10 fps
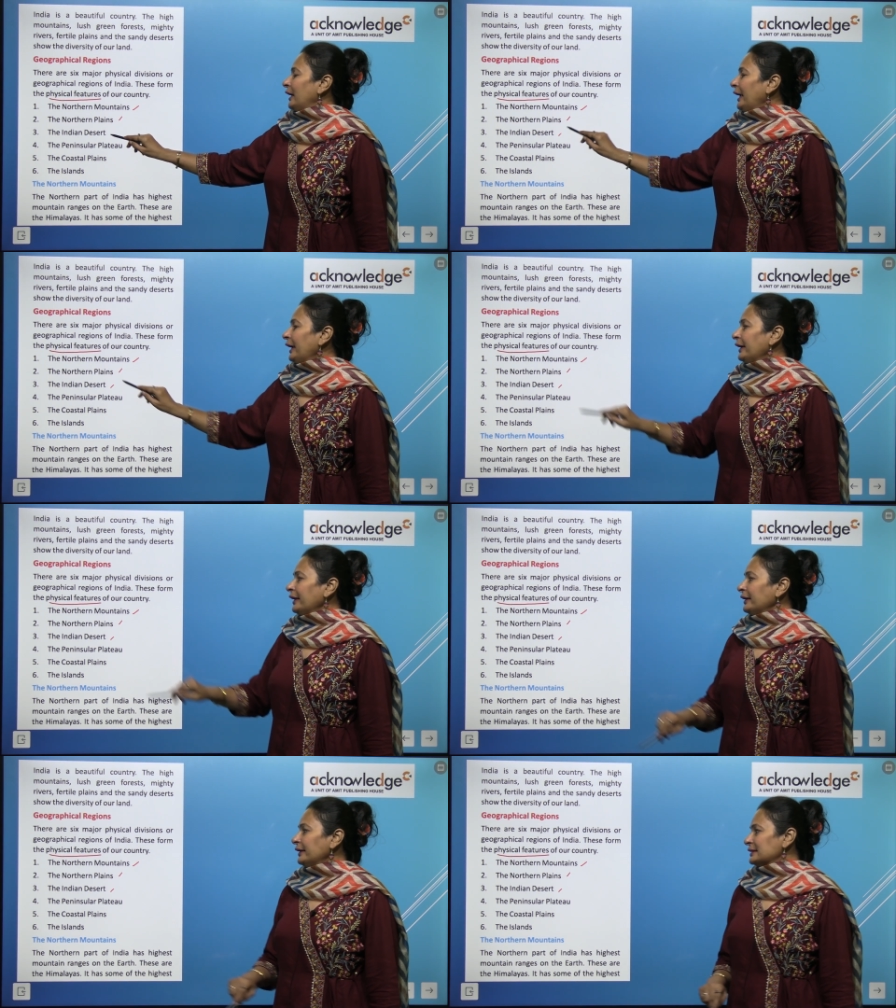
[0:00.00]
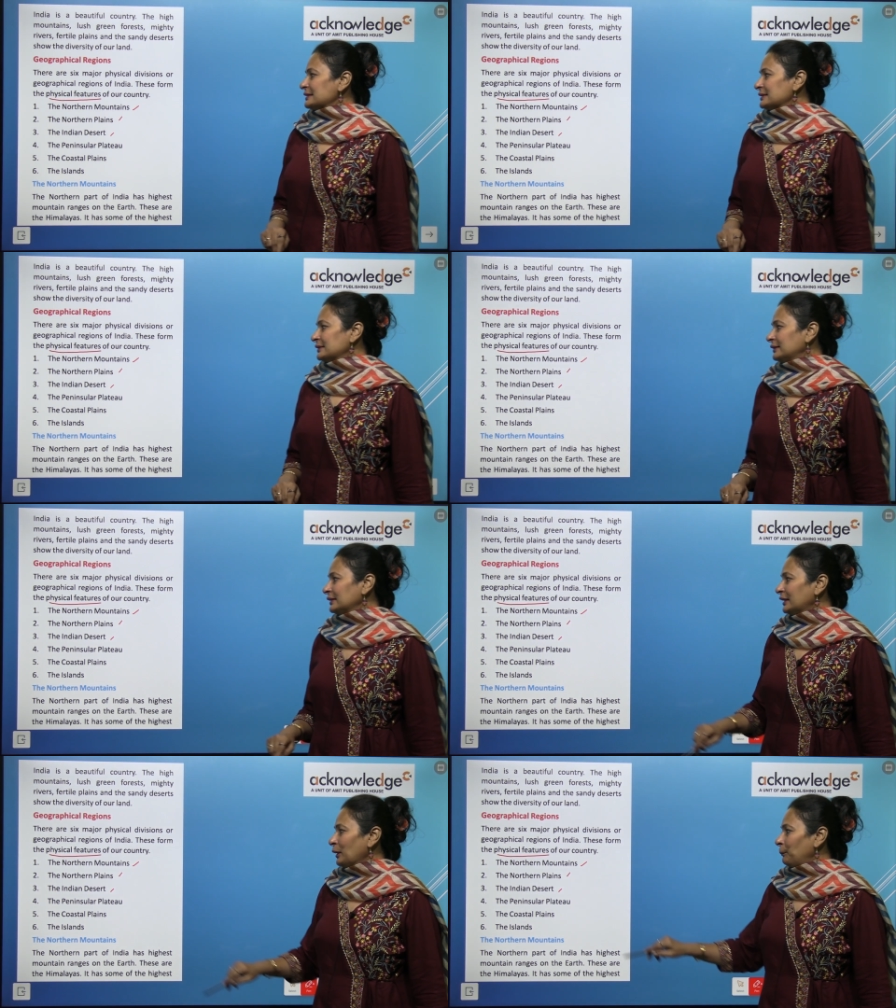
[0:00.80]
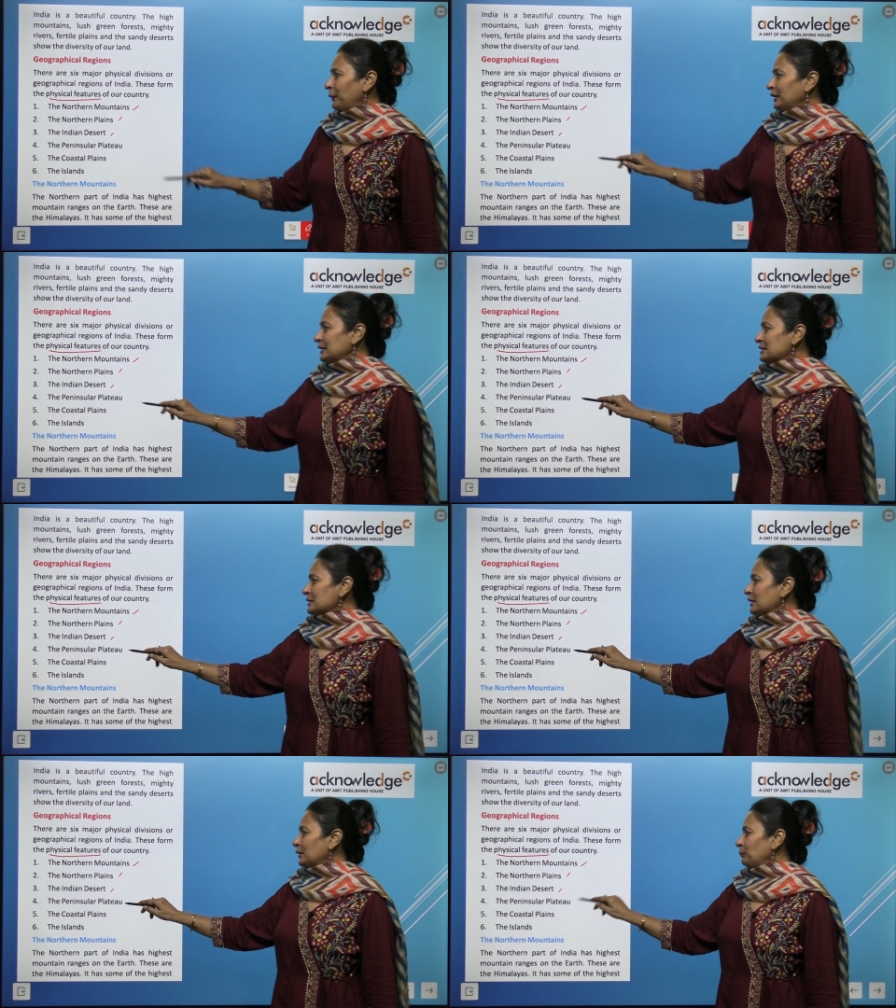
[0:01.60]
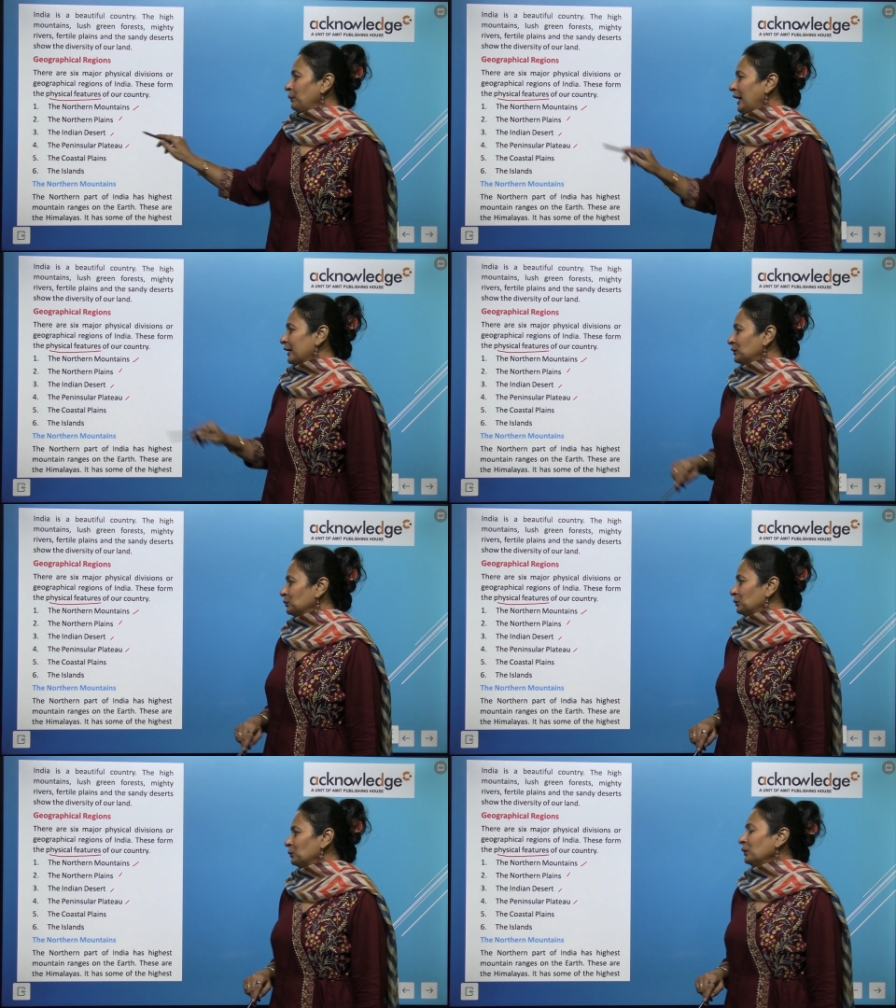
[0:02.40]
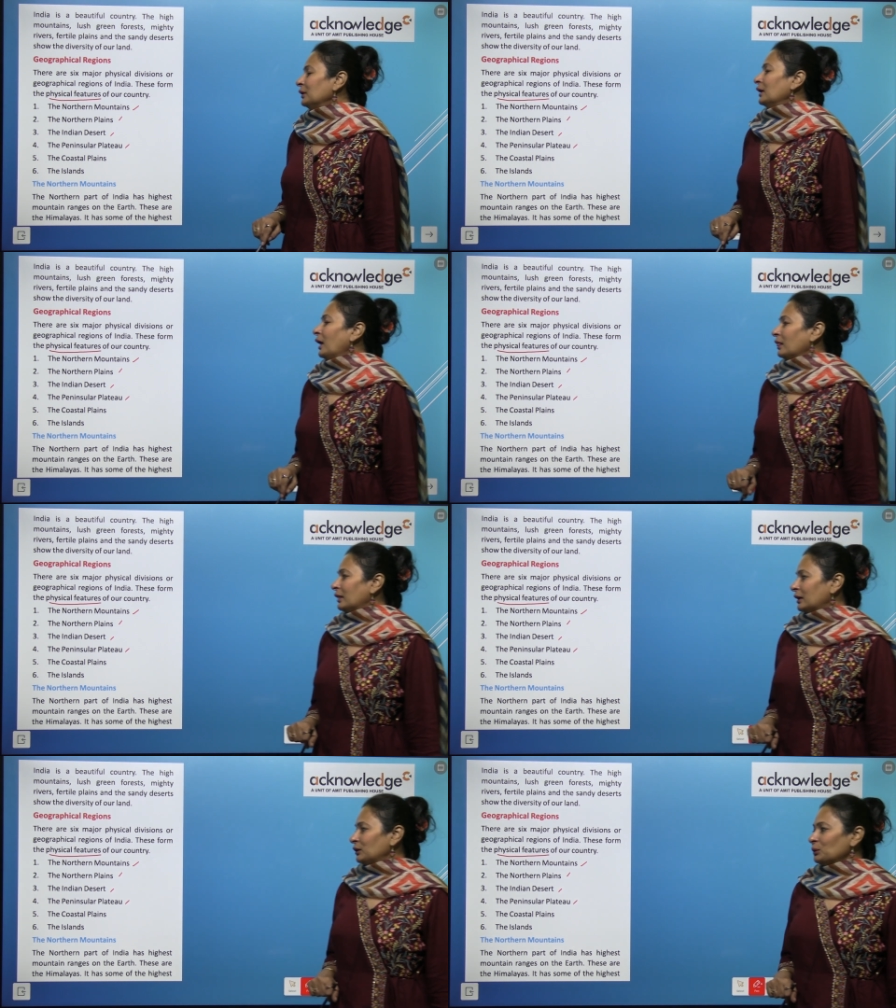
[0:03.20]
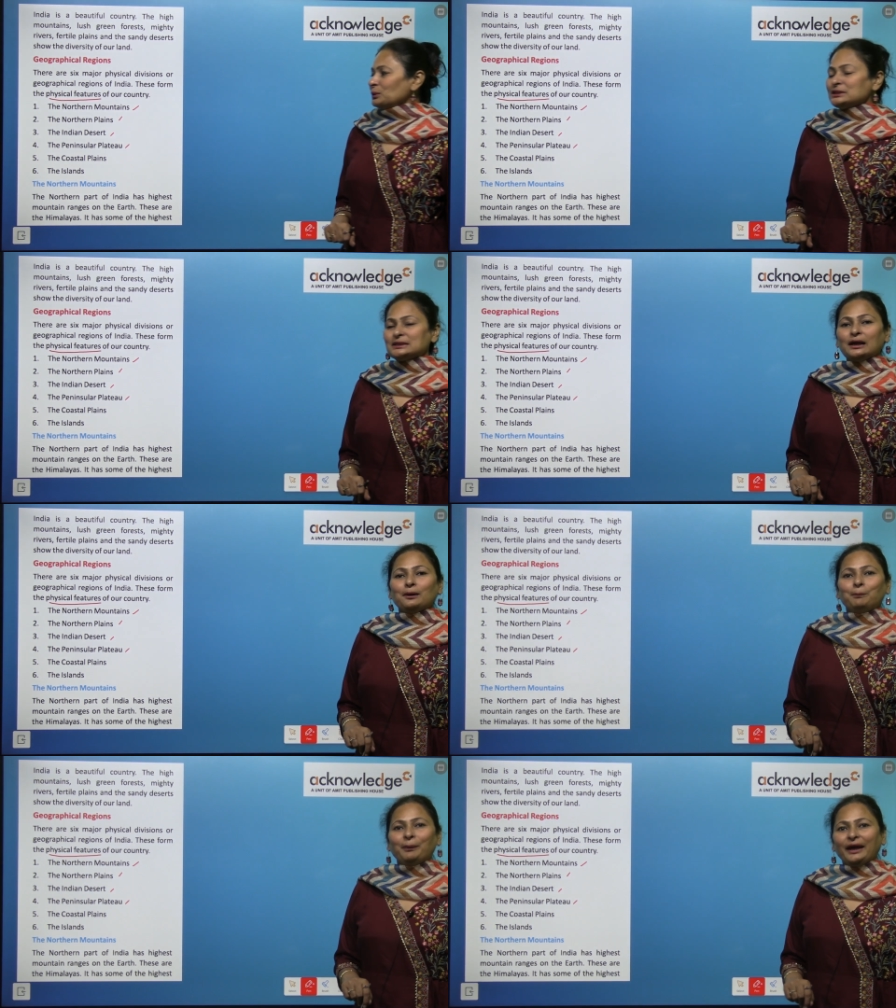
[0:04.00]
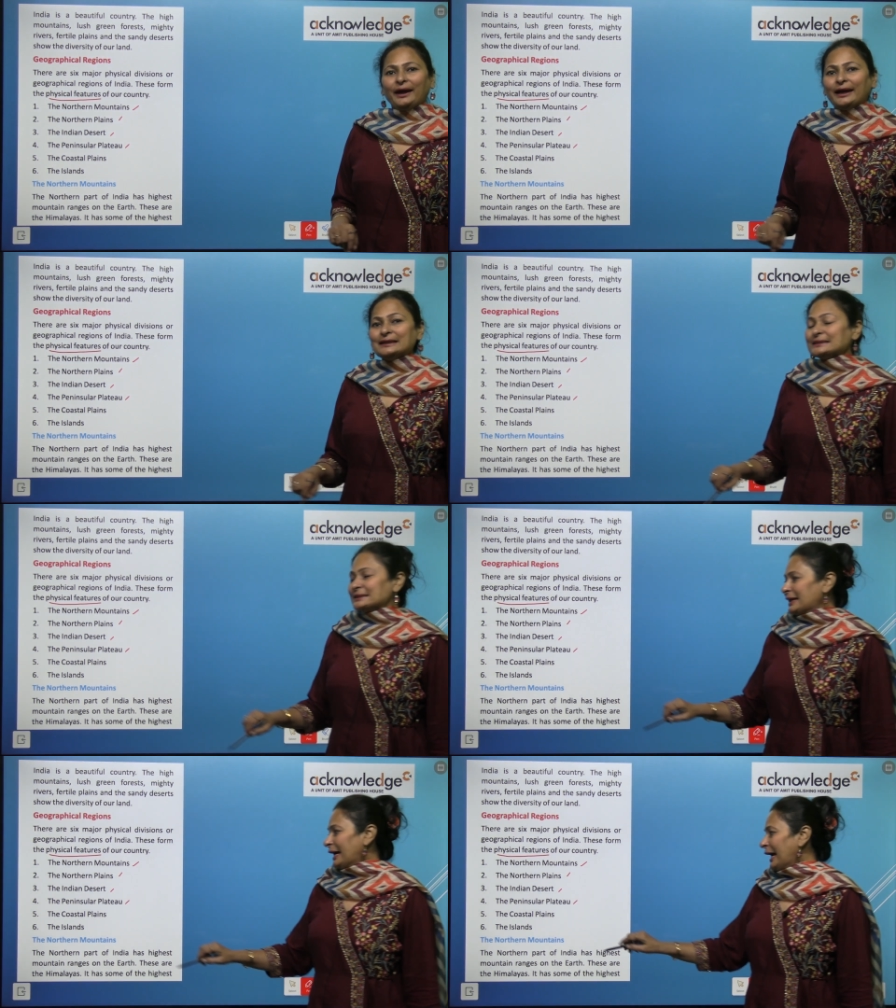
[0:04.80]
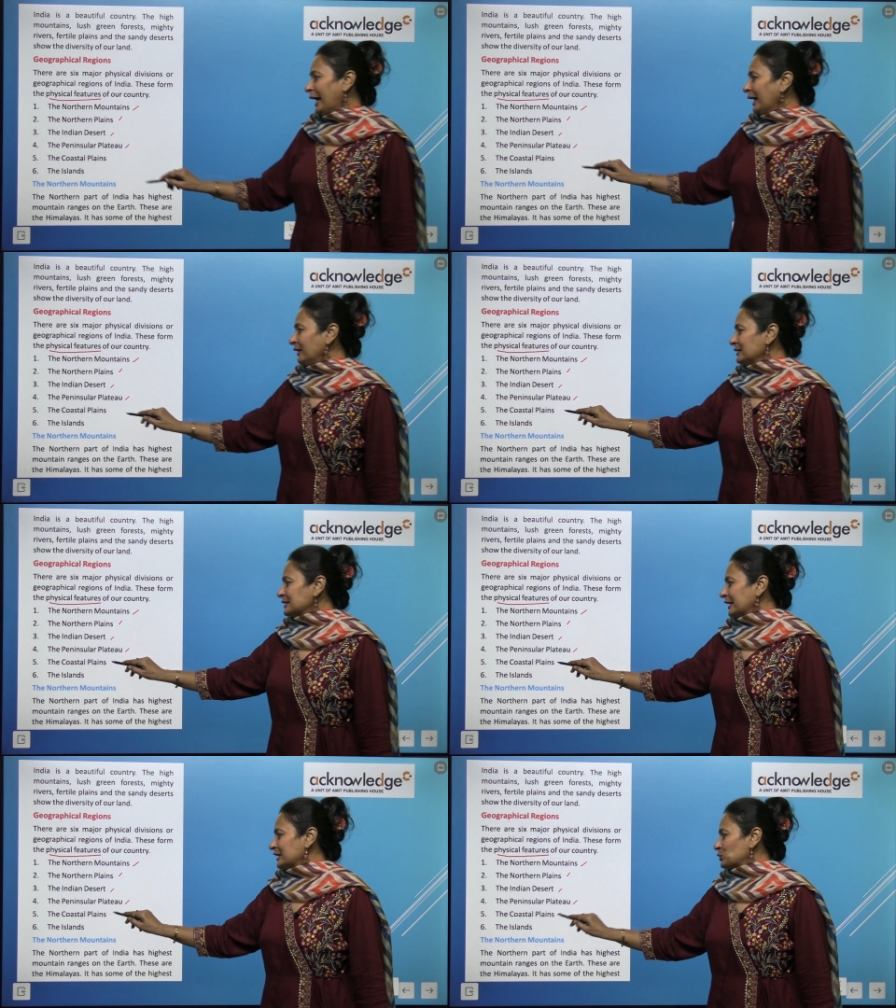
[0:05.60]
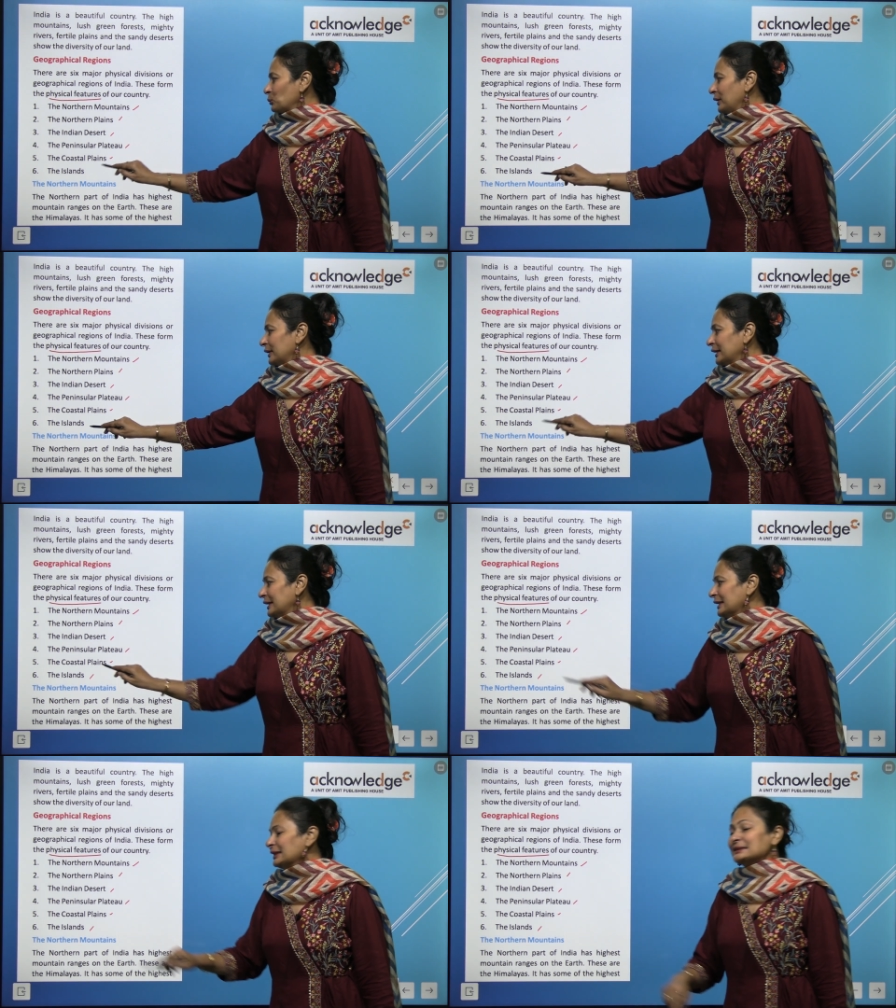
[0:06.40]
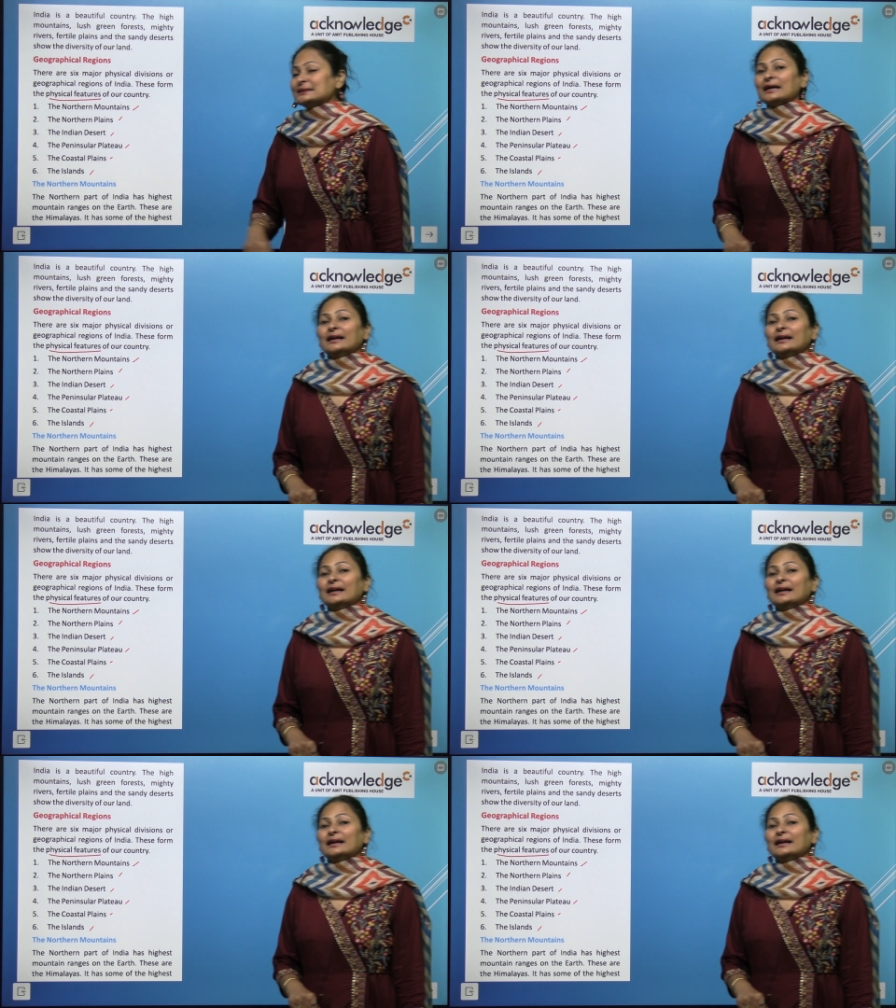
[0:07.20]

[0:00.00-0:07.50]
Indian desert, the peninsular plateau, the coastal plains, and the 6th one is